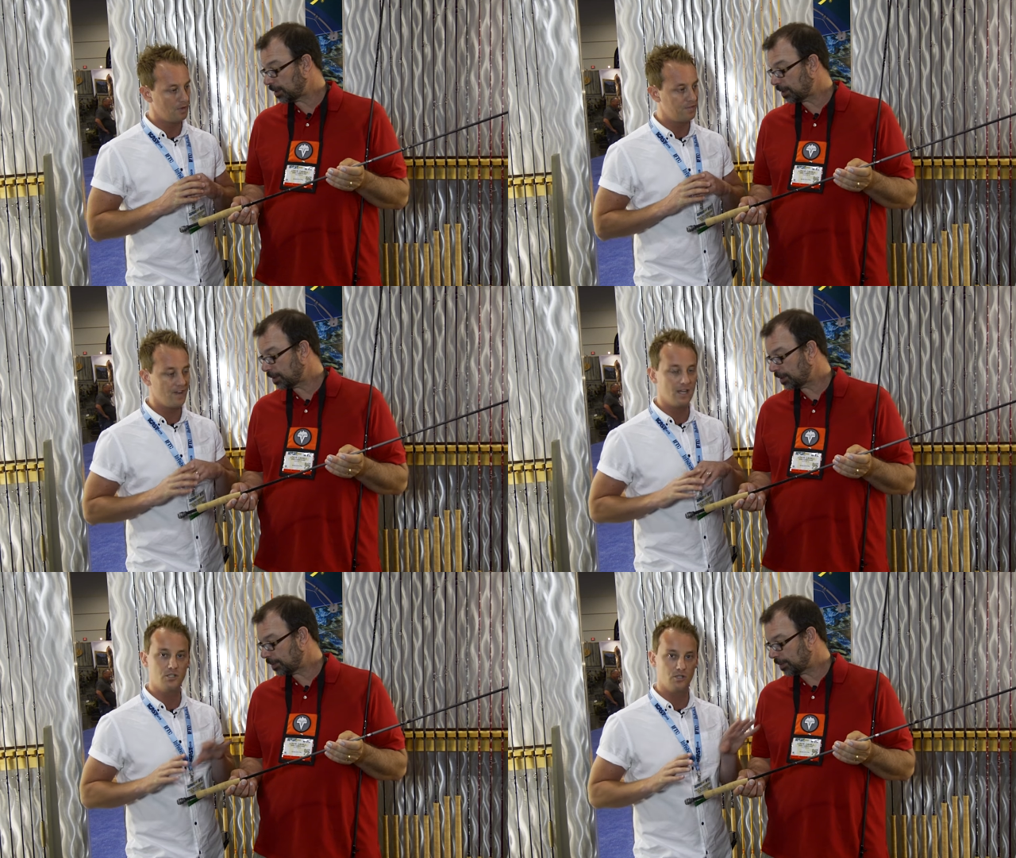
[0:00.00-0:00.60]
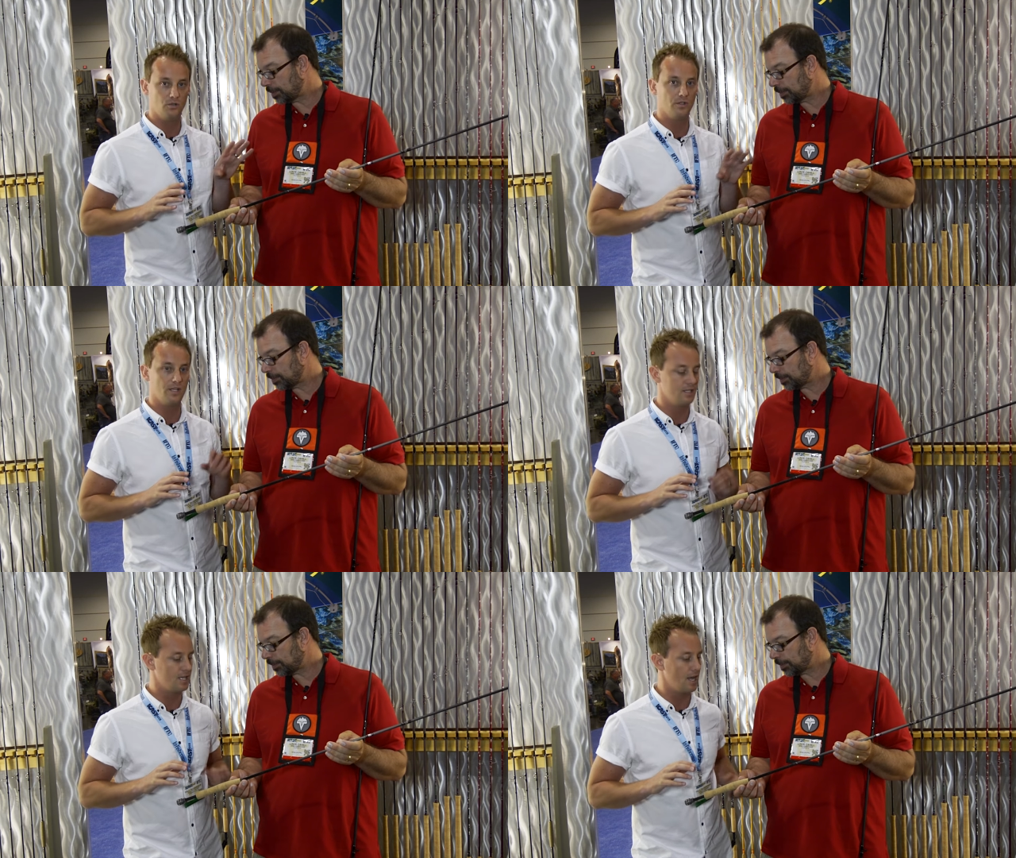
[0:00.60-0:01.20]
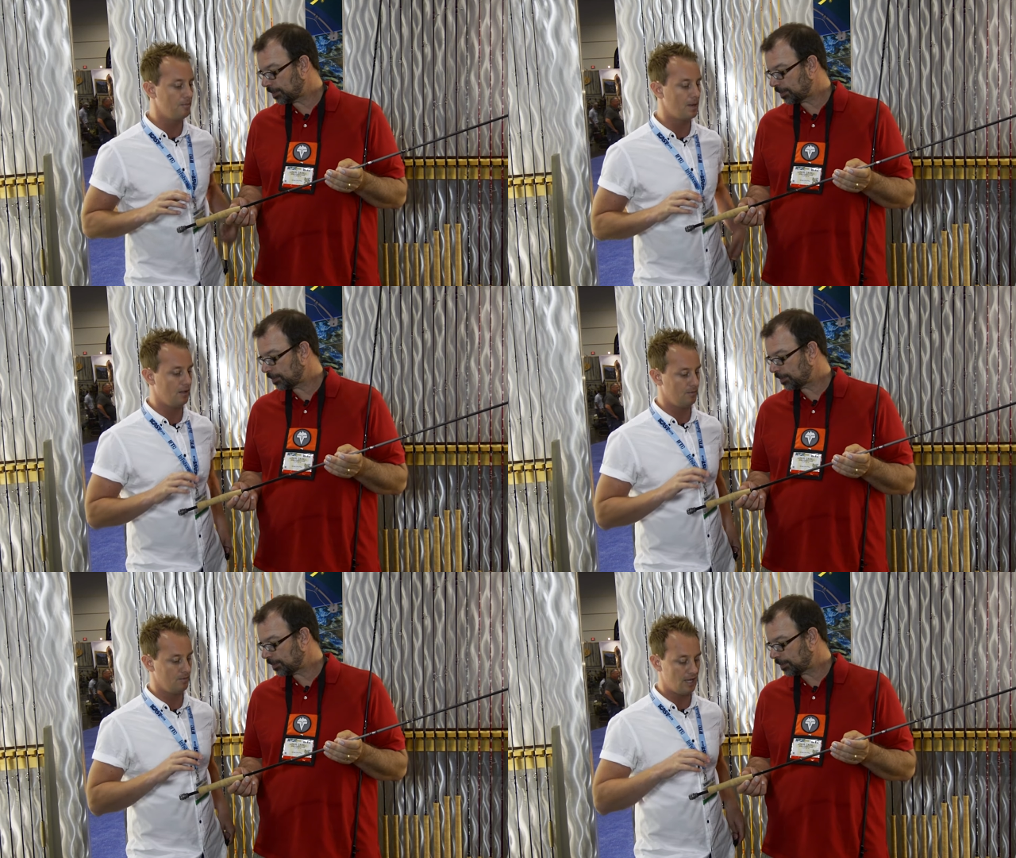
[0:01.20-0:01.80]
Speaker 1: We fine-tuned the entire
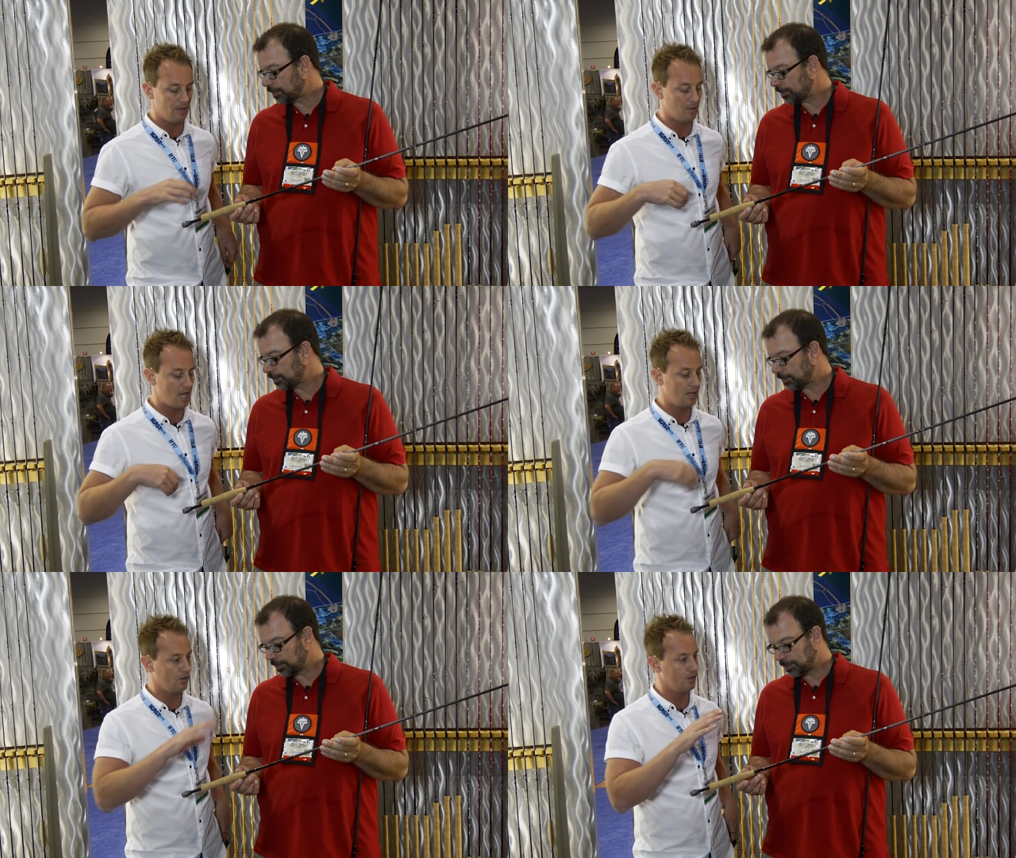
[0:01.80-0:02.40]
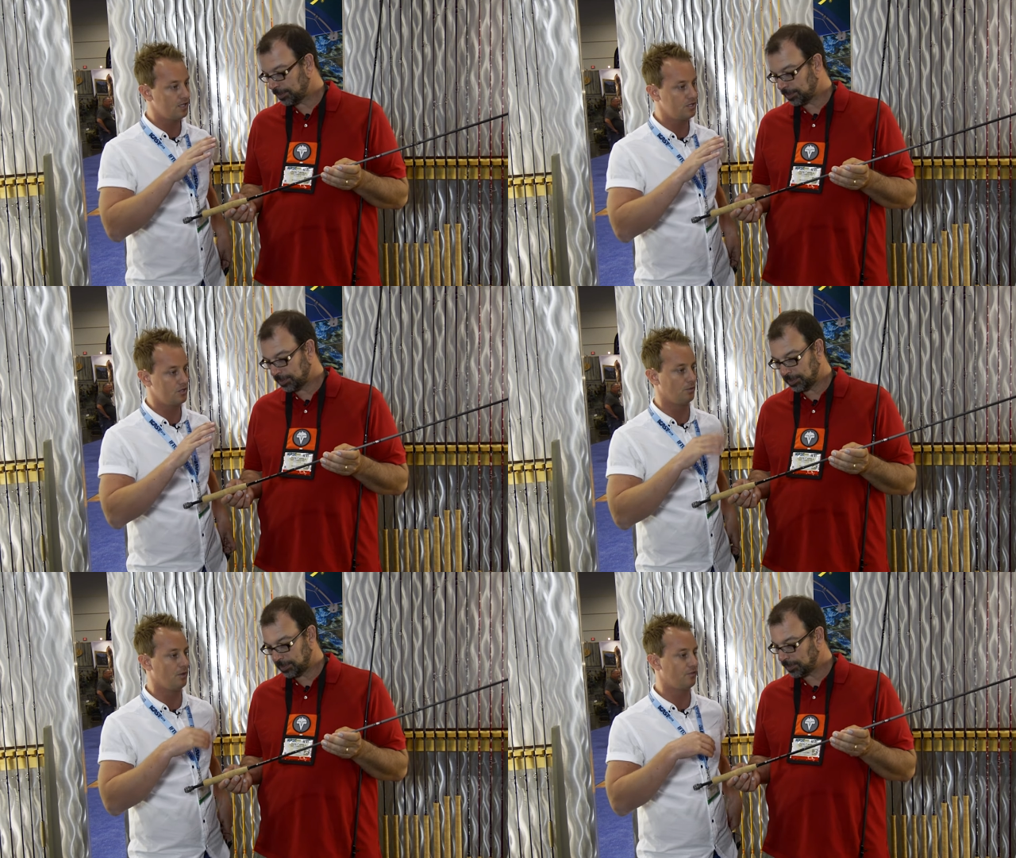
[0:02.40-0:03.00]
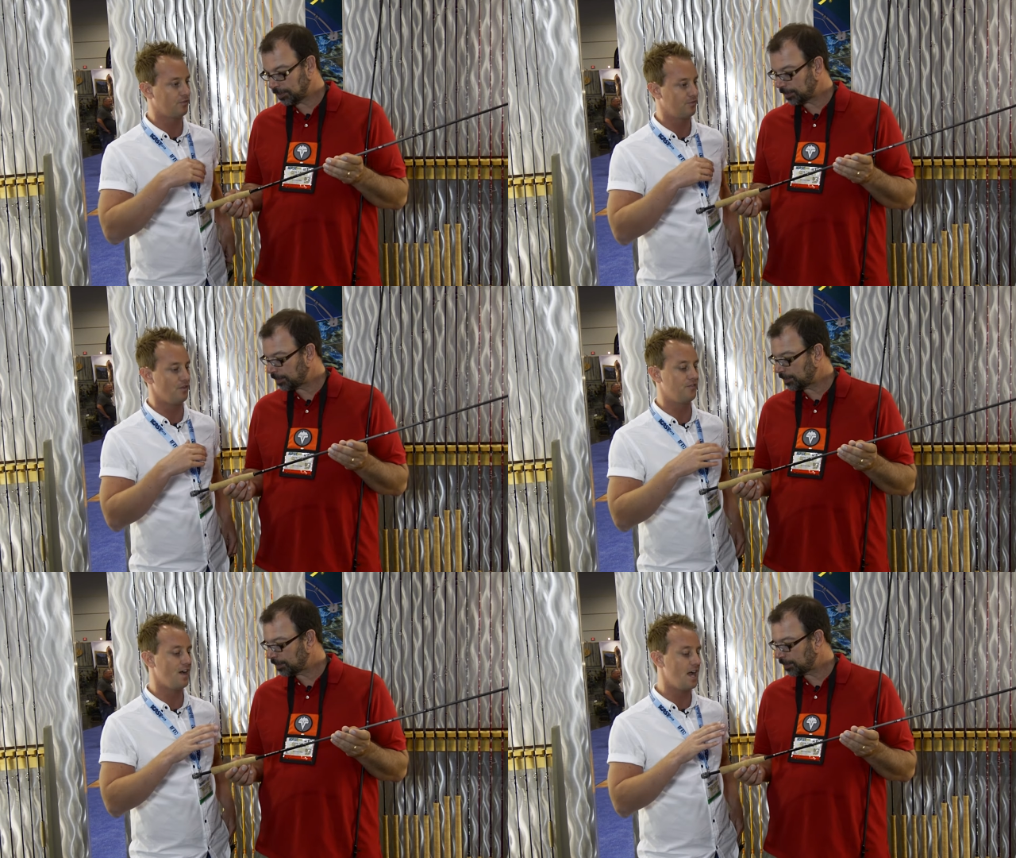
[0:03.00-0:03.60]
uh, blank on this, so we've
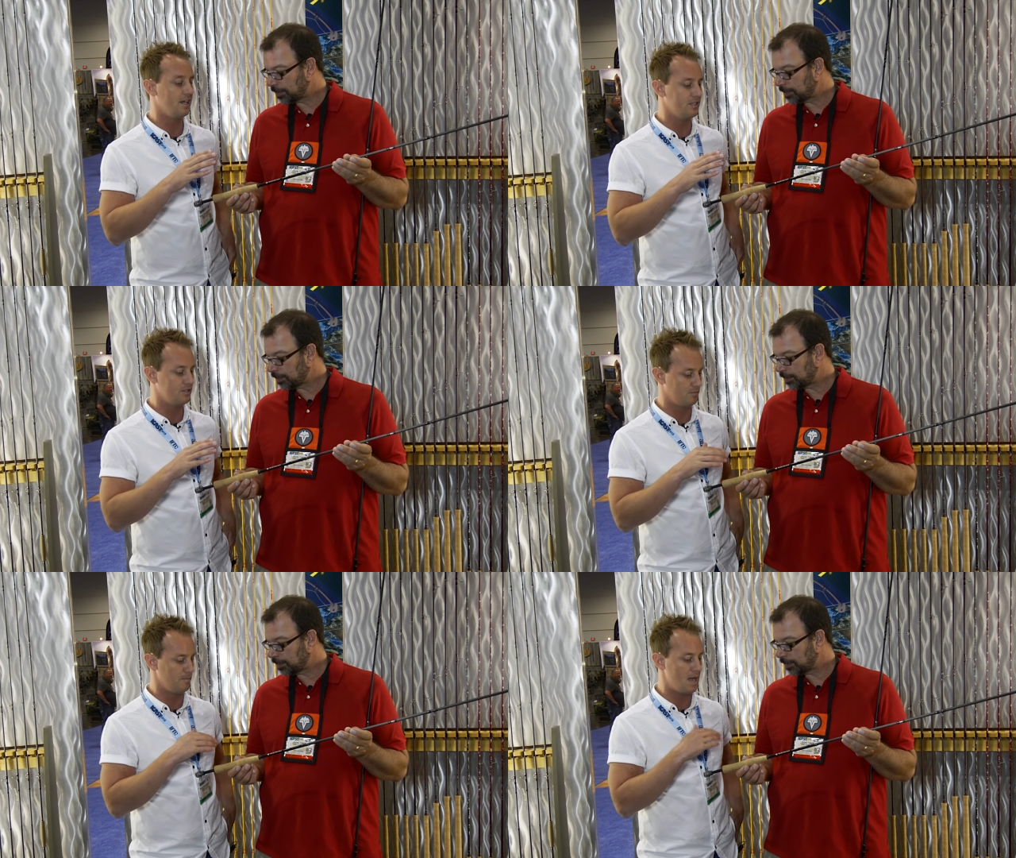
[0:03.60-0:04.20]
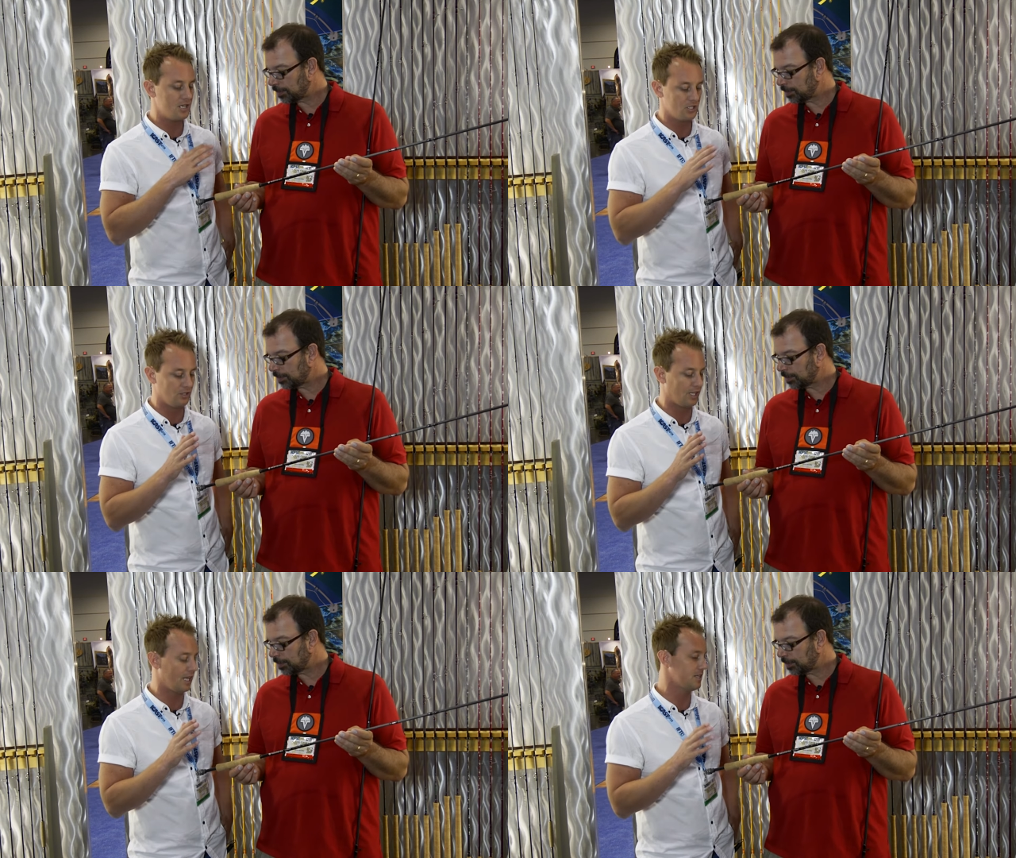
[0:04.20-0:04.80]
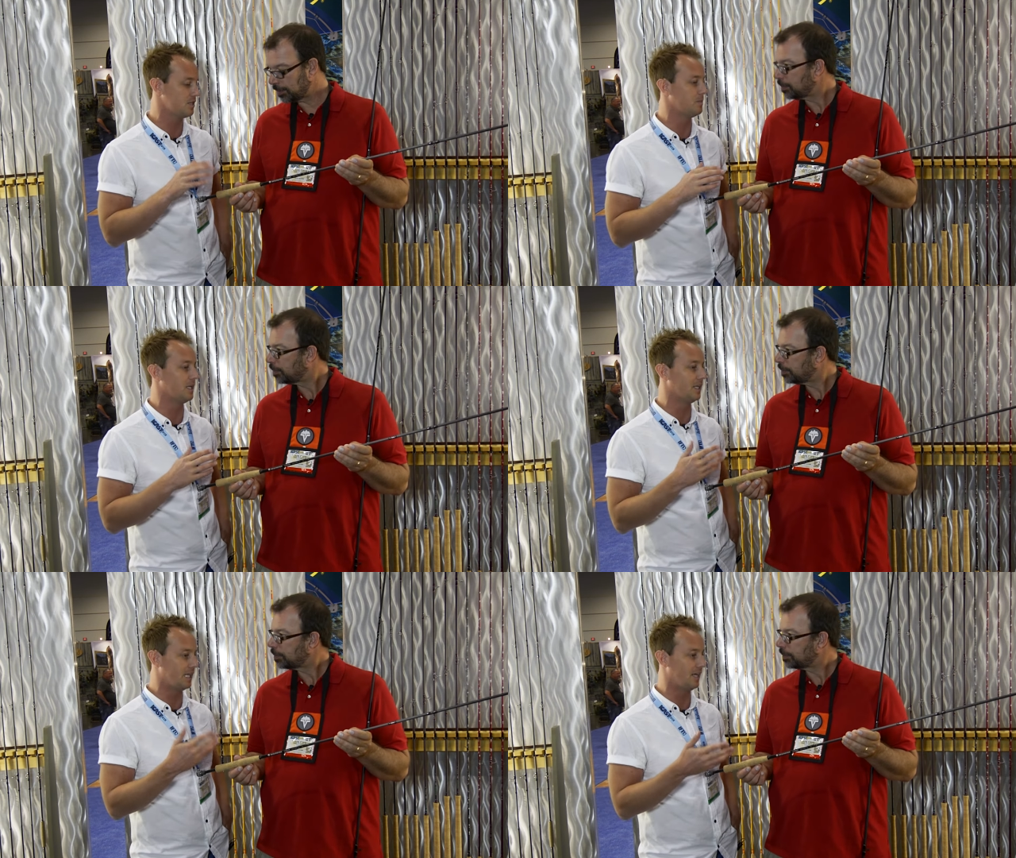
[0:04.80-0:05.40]
refined it. Marginal gains has
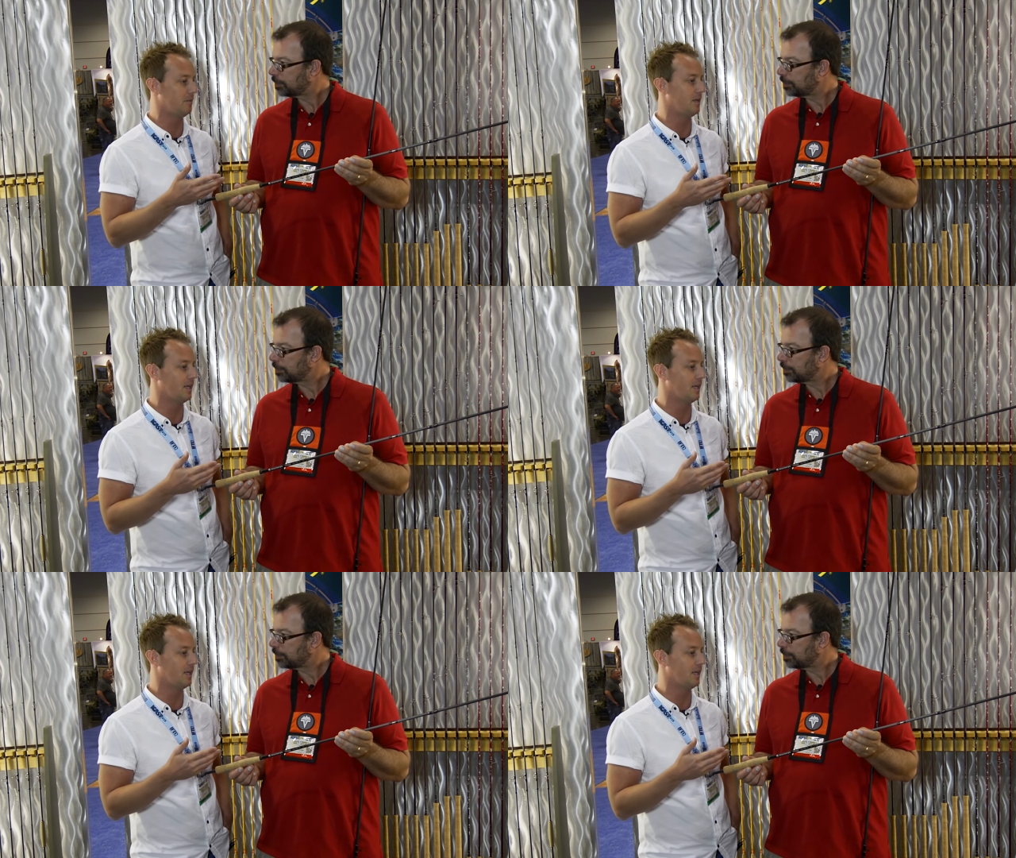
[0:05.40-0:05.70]
been the game